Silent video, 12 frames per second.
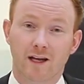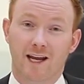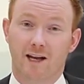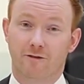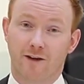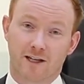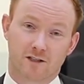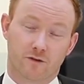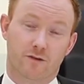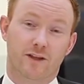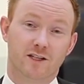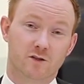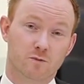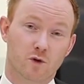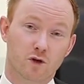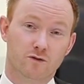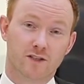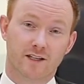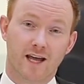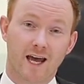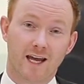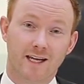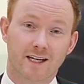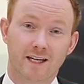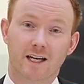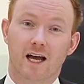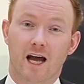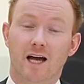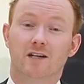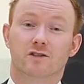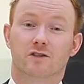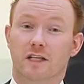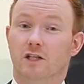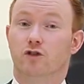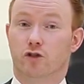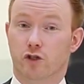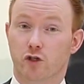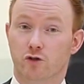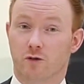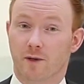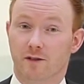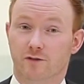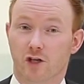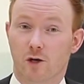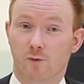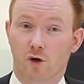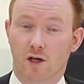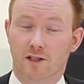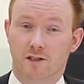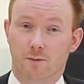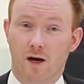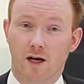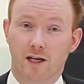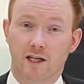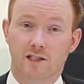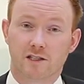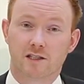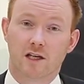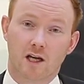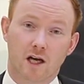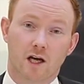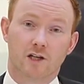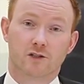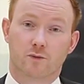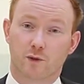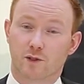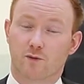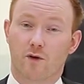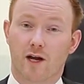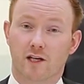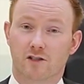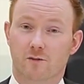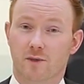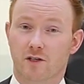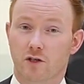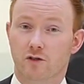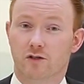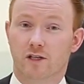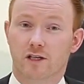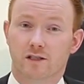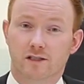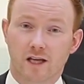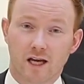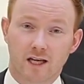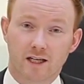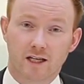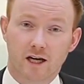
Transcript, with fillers: In fact, this move today has introduced a bit of turmoil into markets. Uh, Swiss francs have been used as a,